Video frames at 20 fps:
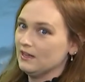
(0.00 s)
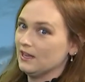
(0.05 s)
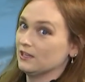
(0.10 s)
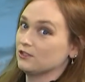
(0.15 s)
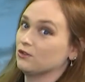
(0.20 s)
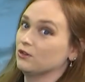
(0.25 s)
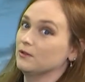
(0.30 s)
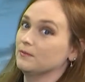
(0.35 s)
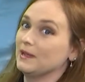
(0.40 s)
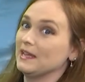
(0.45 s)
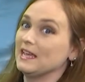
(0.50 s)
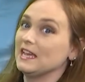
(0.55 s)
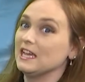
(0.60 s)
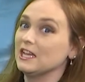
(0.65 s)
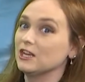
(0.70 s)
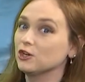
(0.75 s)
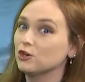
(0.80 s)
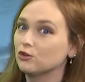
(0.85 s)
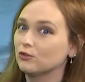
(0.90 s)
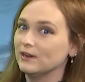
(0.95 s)
That's going to be
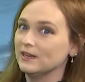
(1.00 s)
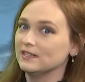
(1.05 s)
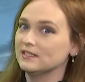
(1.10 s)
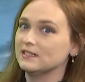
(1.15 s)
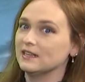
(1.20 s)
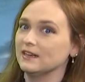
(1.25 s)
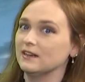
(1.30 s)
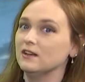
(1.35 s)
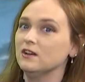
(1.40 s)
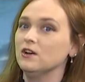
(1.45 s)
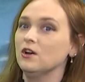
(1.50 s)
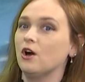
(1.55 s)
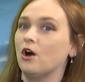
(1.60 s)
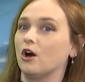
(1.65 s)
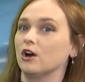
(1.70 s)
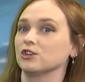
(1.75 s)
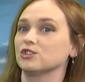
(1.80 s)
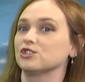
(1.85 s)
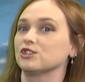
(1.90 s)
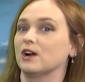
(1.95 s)
increasing.
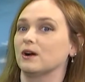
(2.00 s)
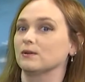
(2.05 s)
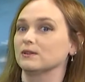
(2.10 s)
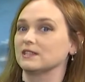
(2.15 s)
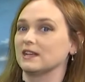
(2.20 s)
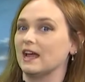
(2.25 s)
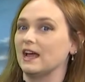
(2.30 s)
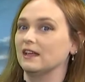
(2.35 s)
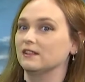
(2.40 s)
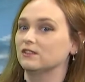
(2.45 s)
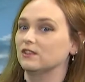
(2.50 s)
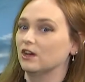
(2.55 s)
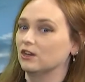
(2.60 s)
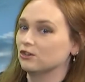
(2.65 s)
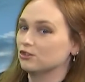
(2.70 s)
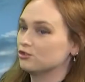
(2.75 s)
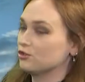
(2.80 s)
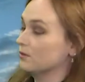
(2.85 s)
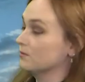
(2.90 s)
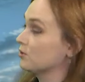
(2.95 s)
Our showers and
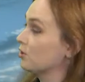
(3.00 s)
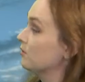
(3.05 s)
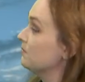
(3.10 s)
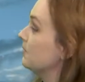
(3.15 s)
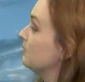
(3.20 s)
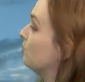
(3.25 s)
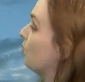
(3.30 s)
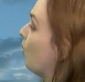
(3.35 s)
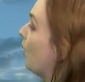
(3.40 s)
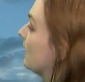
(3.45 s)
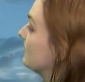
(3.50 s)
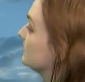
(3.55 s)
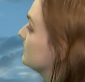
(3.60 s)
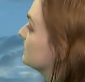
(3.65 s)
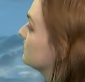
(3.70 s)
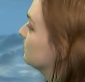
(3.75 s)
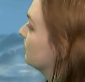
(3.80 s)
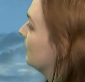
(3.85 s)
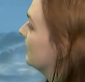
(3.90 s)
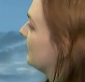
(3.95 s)
thunderstorms could be
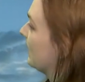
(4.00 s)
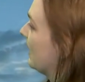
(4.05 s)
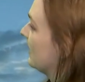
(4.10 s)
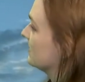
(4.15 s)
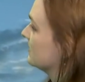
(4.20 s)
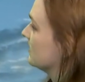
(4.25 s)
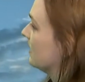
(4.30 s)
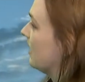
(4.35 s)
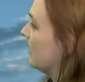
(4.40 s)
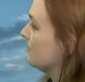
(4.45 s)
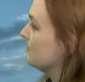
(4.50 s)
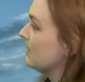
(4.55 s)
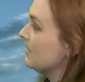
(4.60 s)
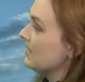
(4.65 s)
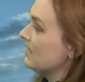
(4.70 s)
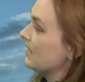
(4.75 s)
widespread at time,